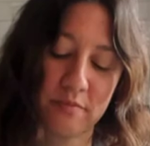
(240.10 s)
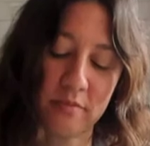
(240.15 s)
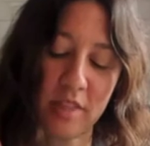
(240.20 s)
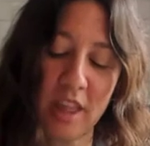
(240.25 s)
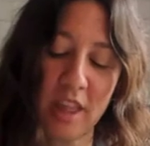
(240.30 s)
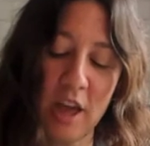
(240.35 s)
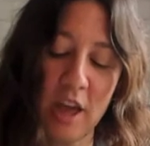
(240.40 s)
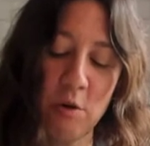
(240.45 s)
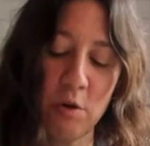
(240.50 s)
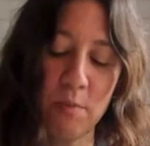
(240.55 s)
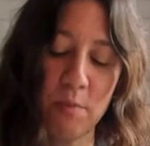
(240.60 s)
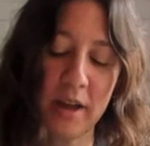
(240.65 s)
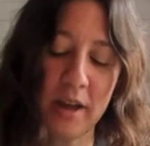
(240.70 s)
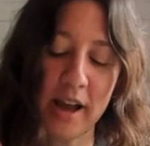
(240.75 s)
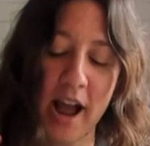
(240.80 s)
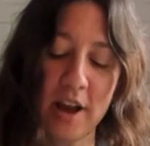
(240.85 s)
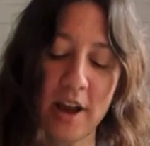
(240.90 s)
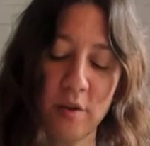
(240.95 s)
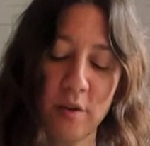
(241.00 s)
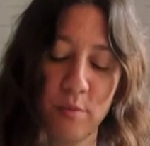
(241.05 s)
it would be
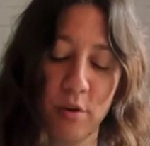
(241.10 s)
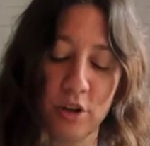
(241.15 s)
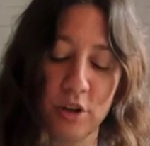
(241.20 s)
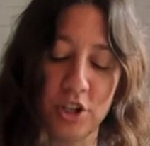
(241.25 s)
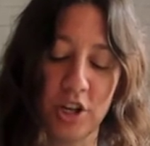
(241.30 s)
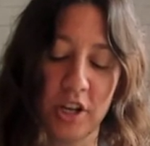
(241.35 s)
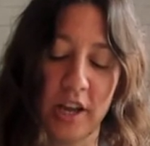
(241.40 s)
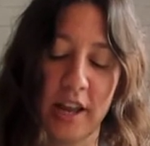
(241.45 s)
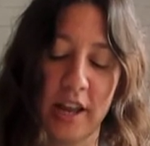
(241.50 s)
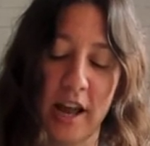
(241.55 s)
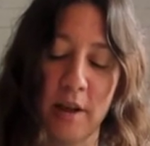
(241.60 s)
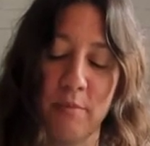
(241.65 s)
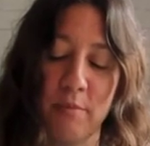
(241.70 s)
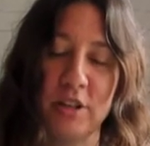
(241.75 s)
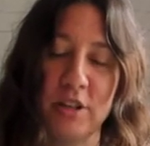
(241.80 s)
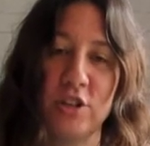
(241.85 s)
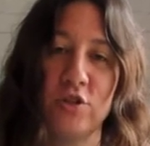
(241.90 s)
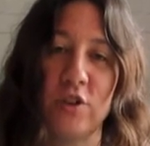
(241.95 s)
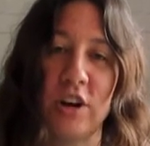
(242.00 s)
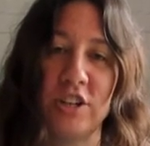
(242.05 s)
kind of pushing it. I'd be
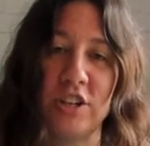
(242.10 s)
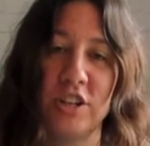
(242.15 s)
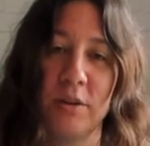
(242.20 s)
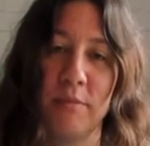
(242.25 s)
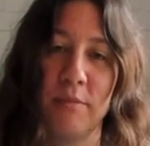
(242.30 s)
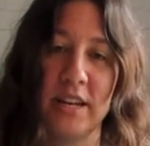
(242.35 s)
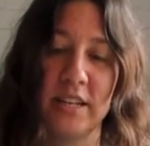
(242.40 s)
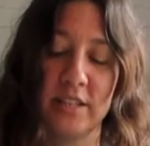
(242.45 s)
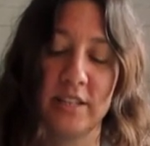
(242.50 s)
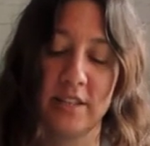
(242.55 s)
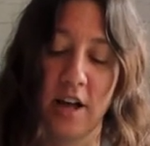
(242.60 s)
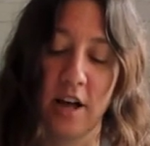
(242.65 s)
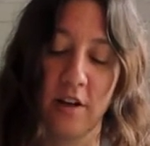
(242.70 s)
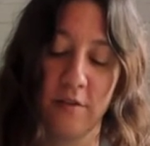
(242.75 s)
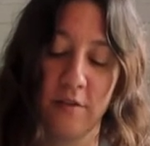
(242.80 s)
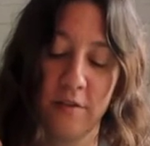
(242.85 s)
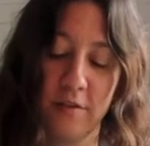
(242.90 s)
stretching myself